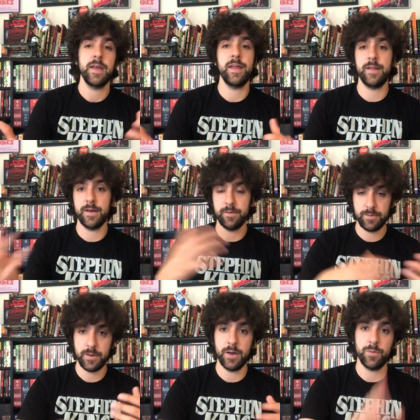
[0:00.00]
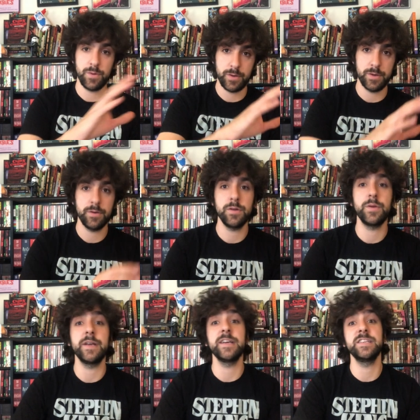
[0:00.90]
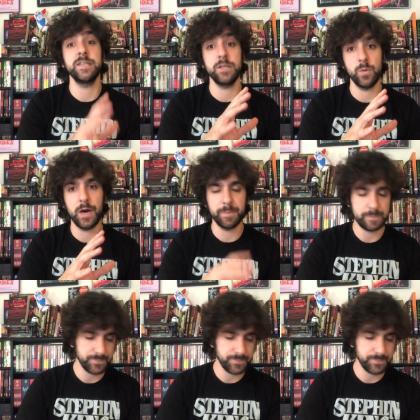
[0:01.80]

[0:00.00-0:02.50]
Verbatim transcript: and then you know you can you can continue on